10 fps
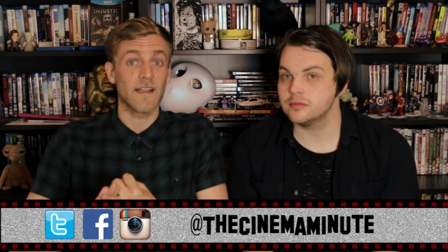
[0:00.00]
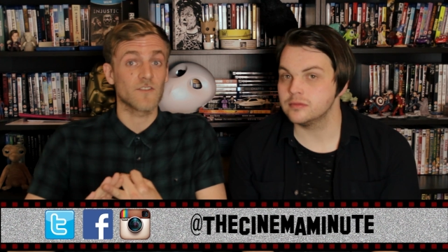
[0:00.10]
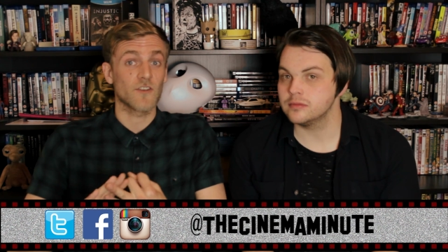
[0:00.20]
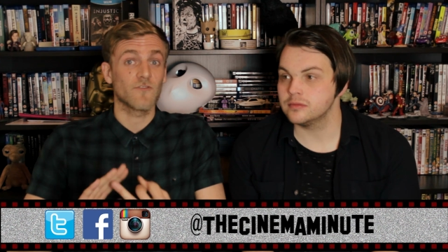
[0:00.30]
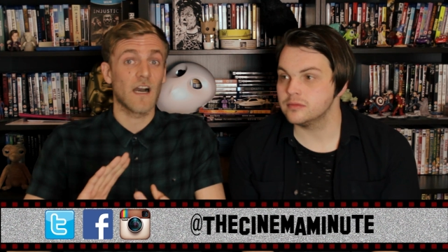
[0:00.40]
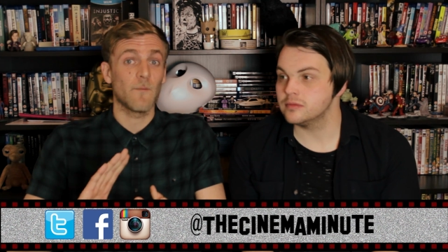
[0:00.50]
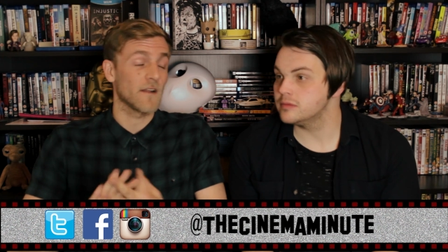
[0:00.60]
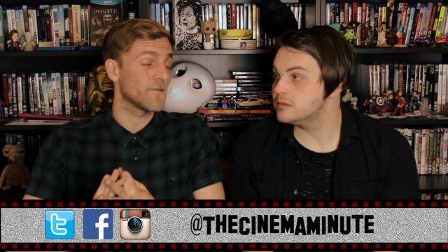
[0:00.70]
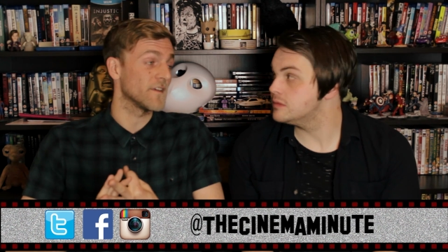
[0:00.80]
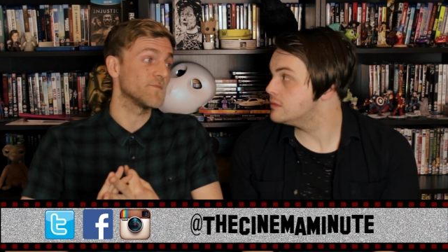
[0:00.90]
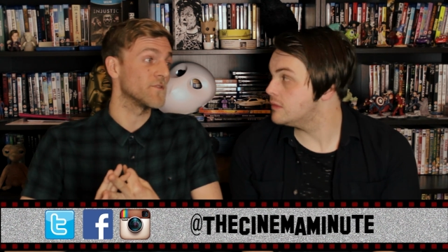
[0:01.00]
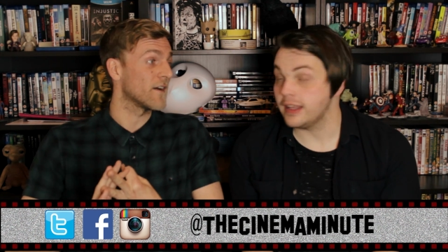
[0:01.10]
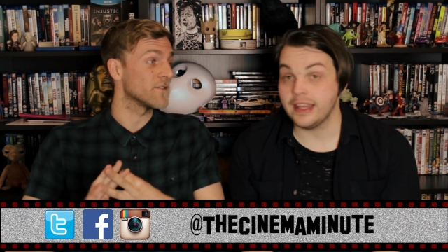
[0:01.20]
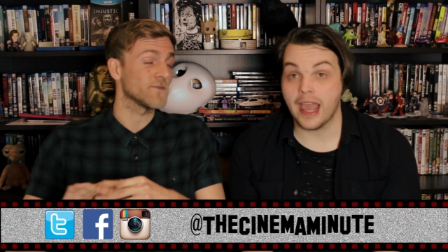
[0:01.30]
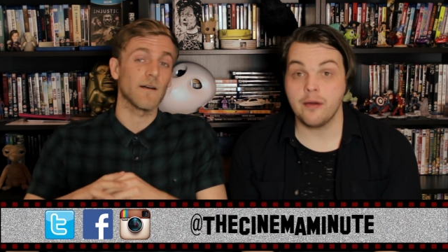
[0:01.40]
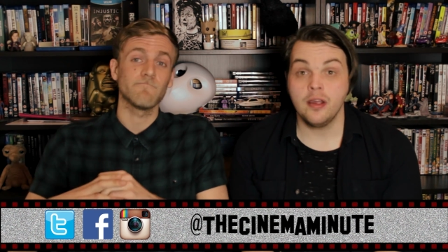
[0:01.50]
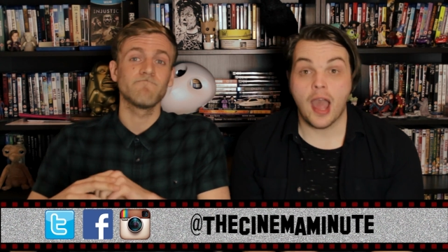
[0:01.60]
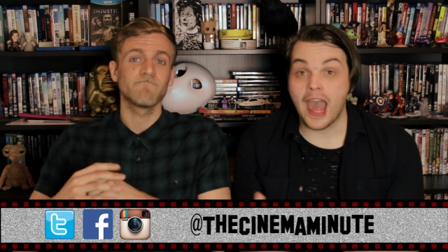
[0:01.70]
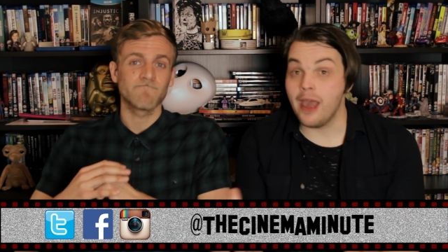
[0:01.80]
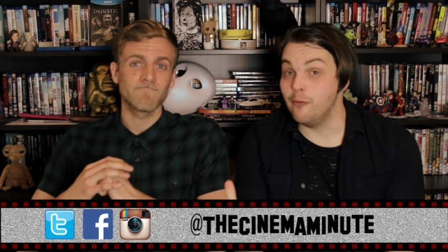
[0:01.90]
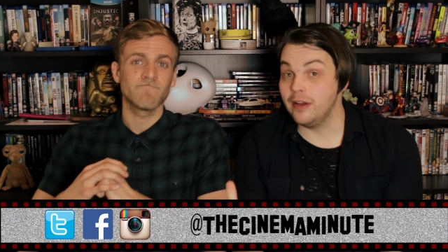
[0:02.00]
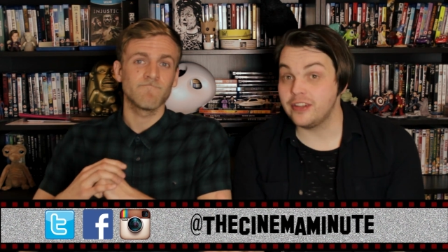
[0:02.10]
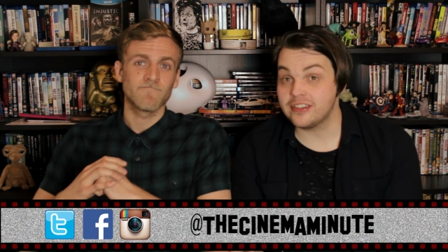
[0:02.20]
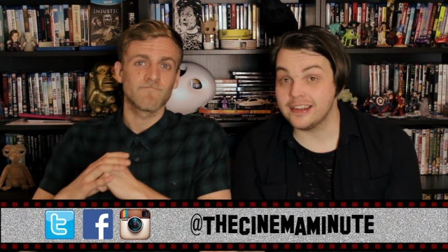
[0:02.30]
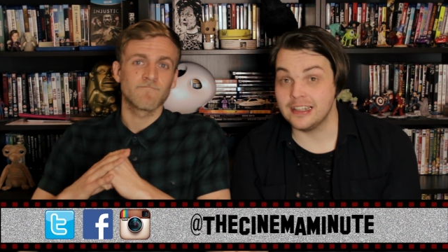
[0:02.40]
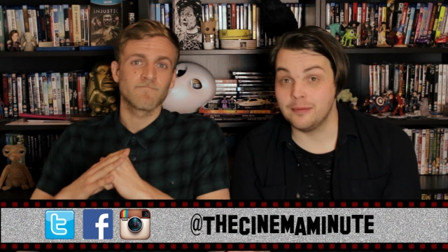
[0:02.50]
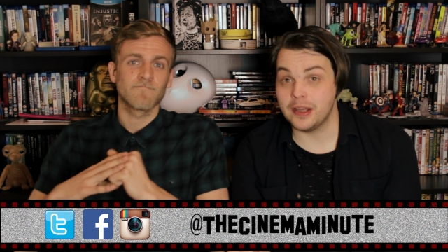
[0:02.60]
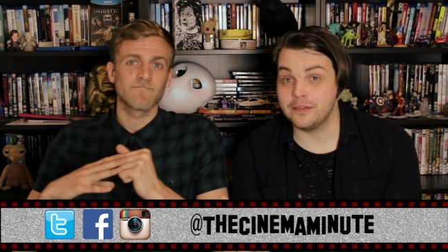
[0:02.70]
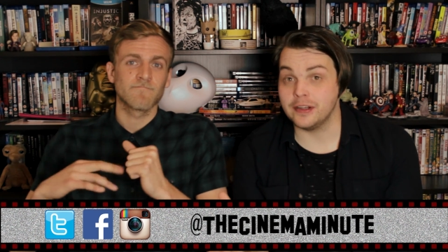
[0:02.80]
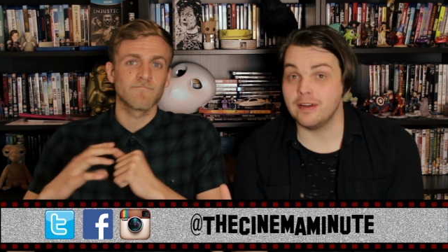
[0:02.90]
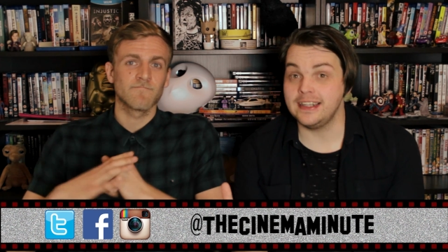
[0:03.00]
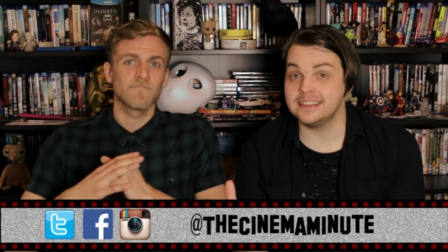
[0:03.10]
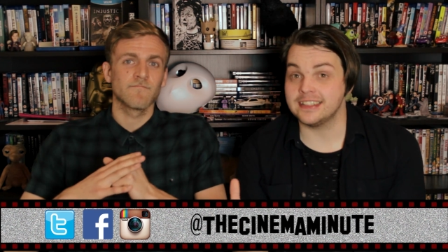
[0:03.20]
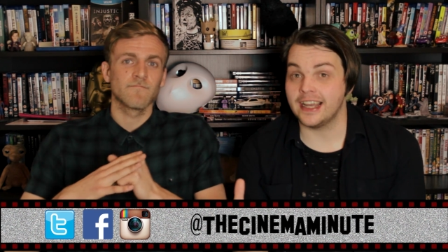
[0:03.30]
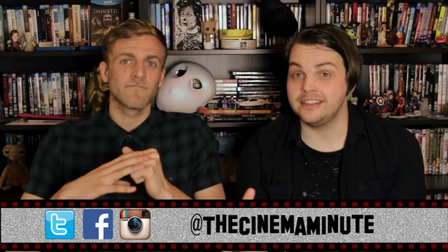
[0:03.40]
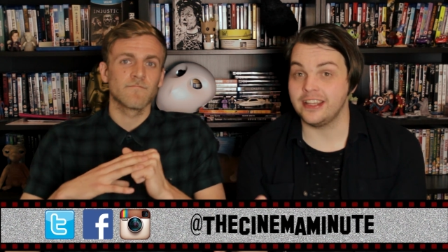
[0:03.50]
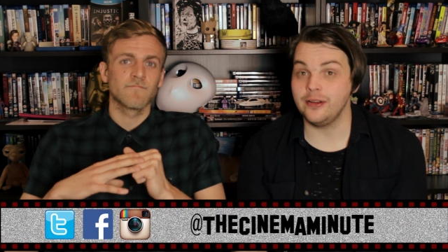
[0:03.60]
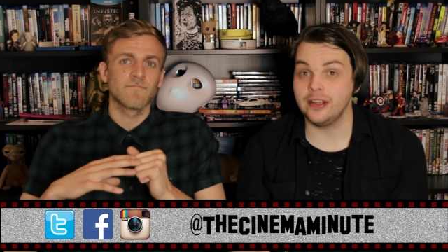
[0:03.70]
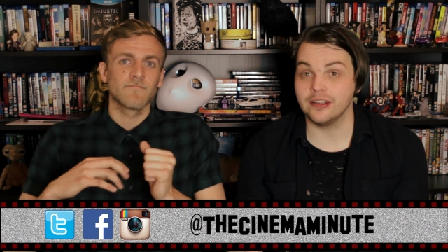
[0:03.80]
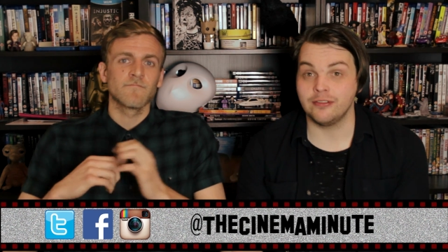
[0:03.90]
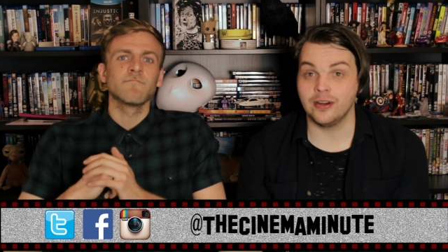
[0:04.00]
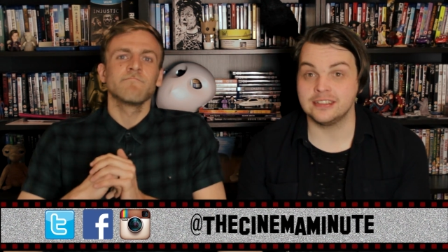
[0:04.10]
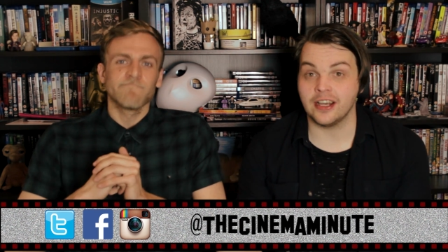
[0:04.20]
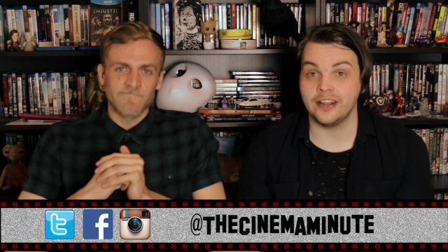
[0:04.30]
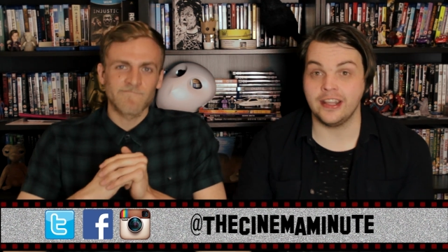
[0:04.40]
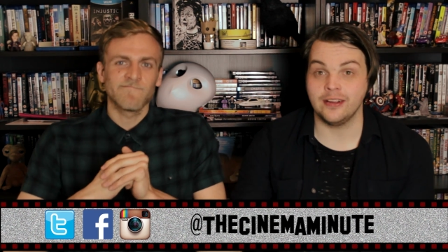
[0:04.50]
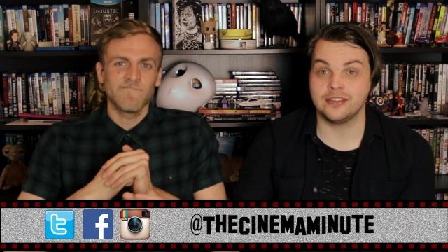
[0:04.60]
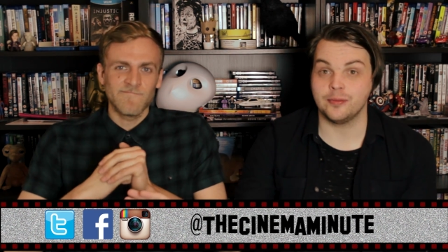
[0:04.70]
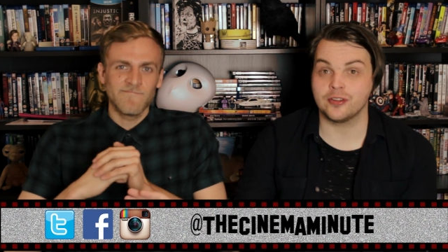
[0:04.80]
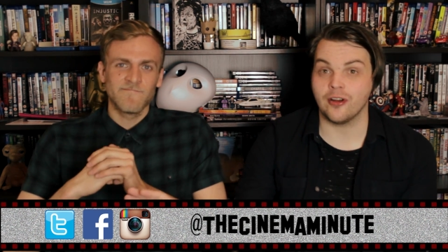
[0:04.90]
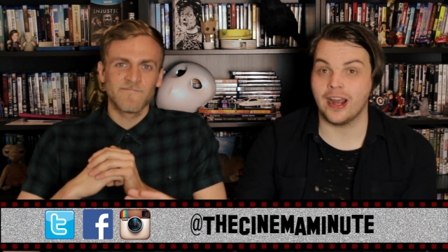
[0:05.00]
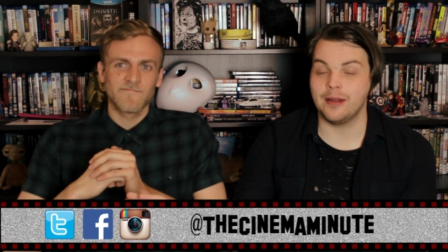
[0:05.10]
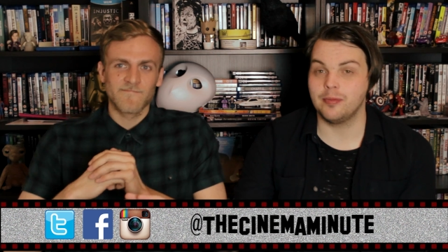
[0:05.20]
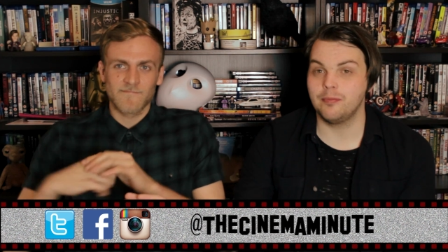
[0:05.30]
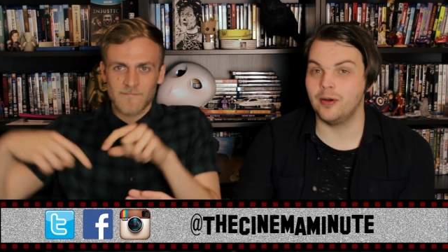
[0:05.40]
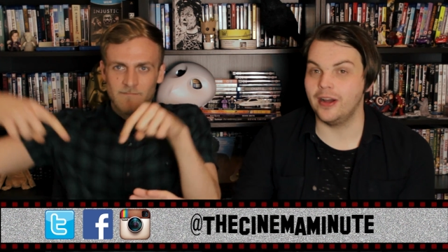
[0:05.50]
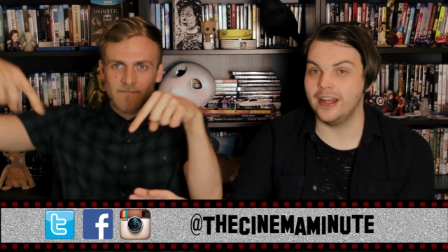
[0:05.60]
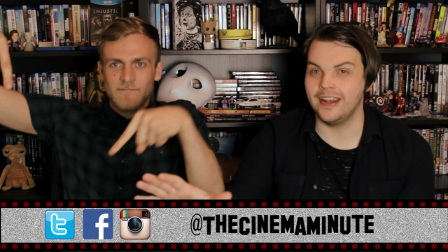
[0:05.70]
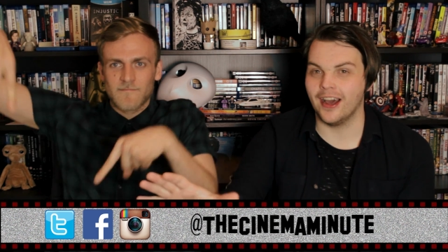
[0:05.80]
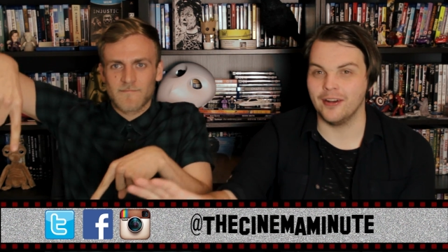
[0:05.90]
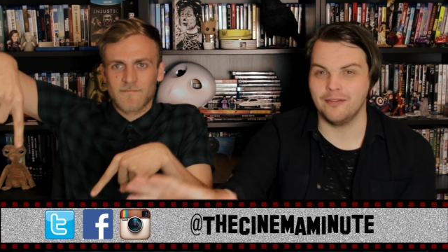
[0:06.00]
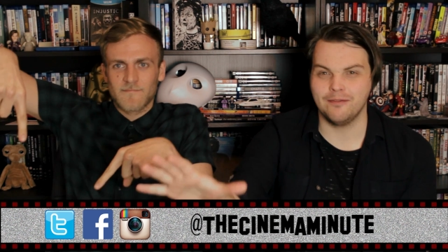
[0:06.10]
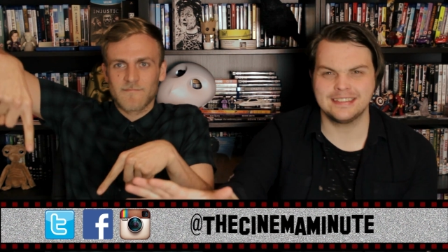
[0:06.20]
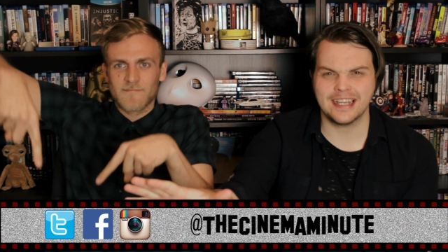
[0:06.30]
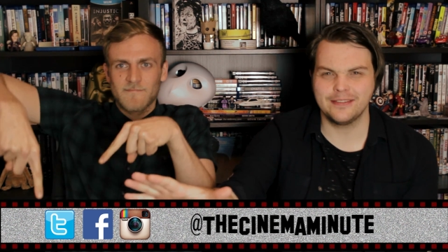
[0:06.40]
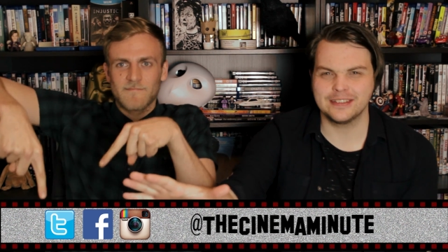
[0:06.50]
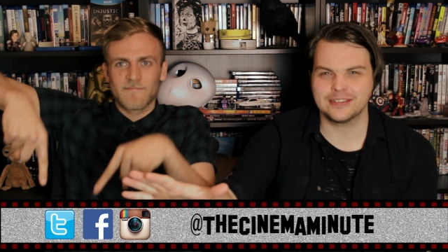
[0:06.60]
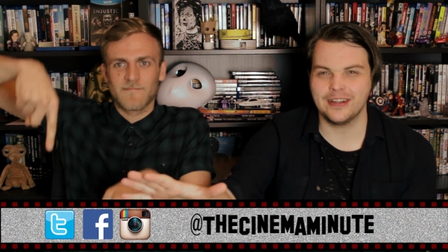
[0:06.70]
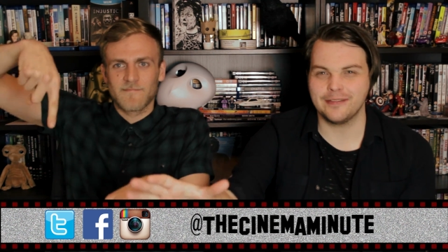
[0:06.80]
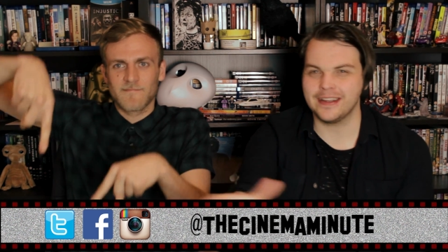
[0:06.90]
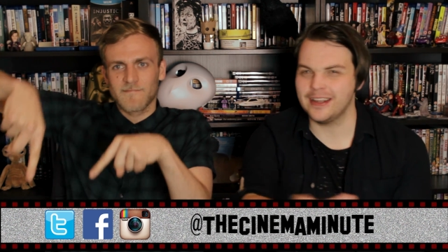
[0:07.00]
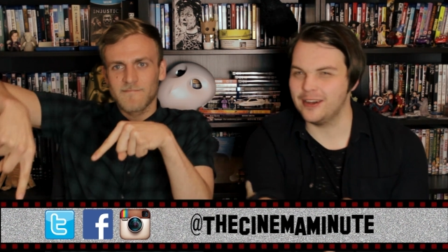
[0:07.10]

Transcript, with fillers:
Speaker 1: Instagram and Facebook now
Speaker 2: as yeah. well. Yeah, um, we've just had a little bit of a redesign too. You'll notice our new subscribe button on this side of the screen, I think.